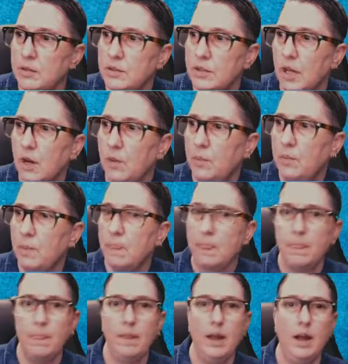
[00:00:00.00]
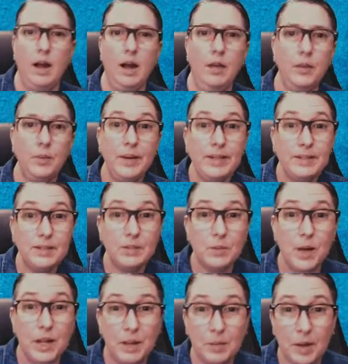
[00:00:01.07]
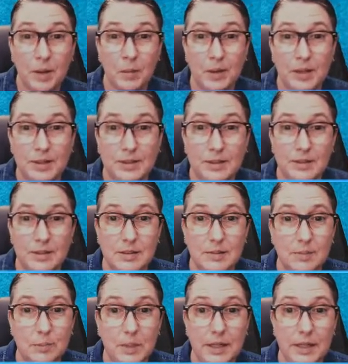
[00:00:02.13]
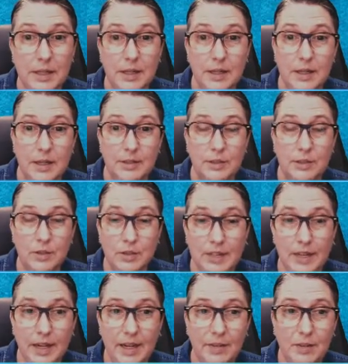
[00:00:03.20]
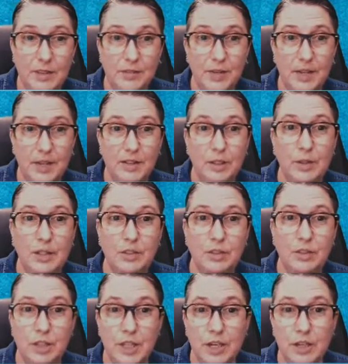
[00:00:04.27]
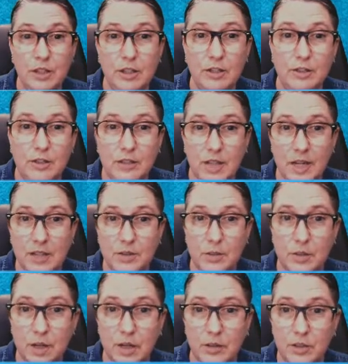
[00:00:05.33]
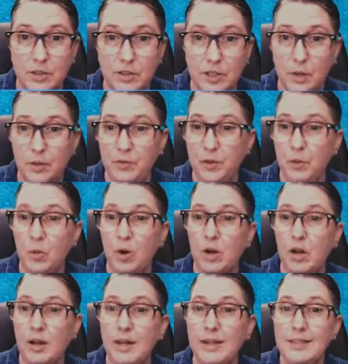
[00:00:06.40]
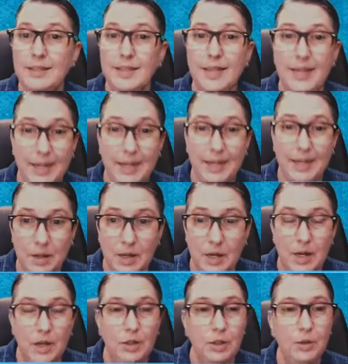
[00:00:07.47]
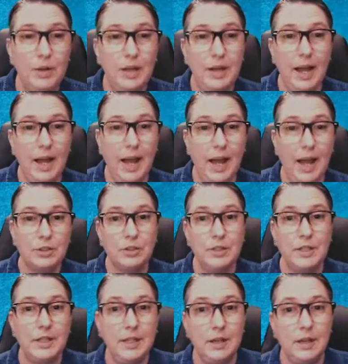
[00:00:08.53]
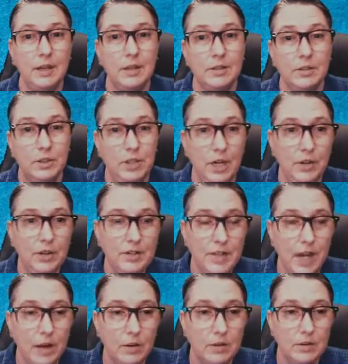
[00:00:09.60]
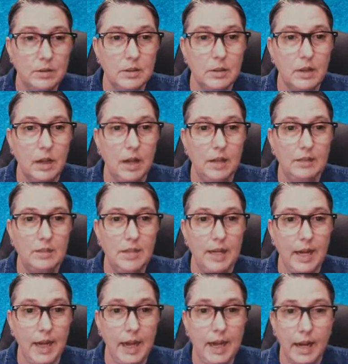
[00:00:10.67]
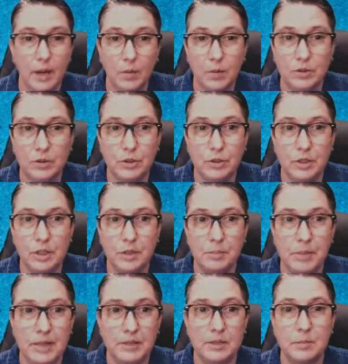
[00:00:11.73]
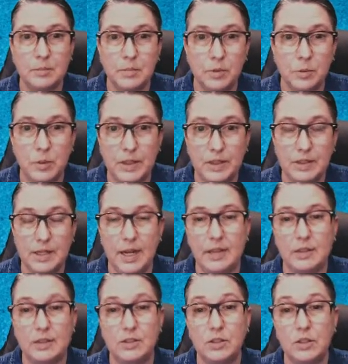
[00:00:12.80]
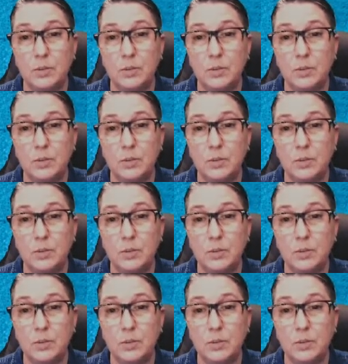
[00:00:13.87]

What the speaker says: So other reasons why you might want to be using Canva is the fact that you can share your designs with others. So if you work on a team, you can actually share this out and say, hey, I want you to make some tweaks and edits.